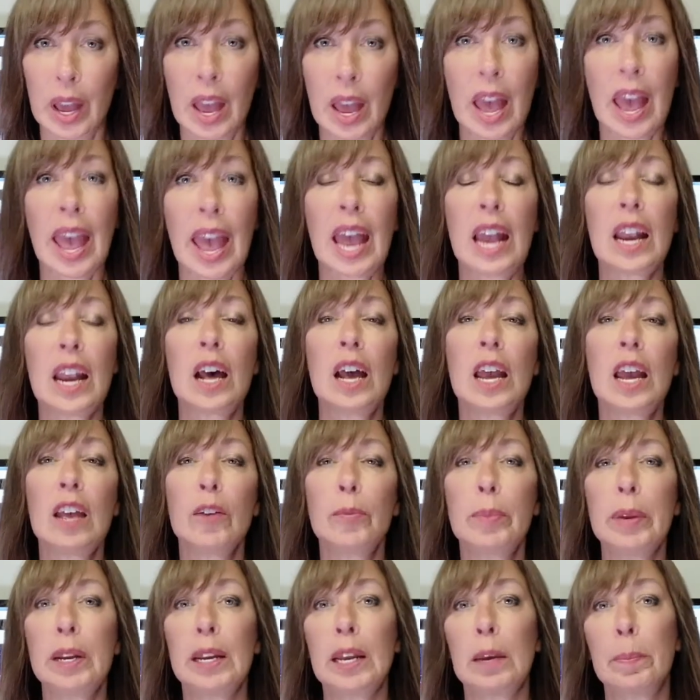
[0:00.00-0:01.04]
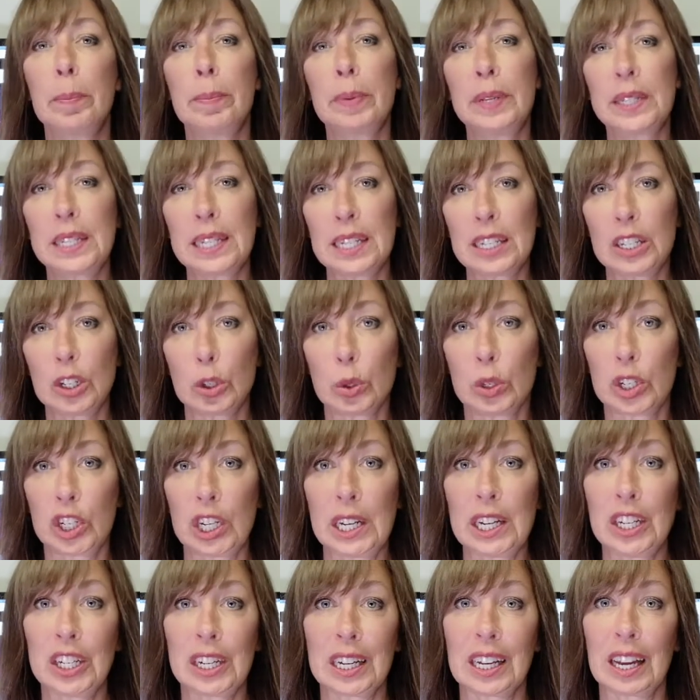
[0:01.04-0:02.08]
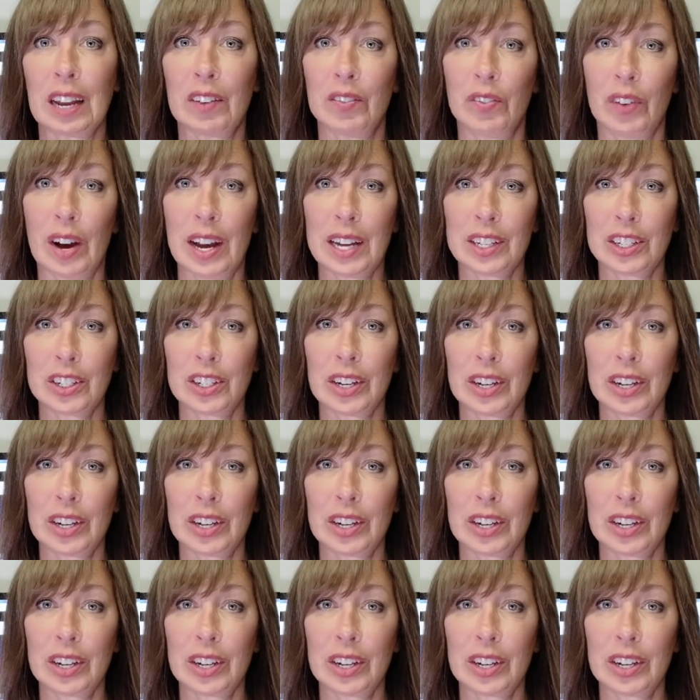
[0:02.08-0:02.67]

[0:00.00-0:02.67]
and I have been a business strategic advisor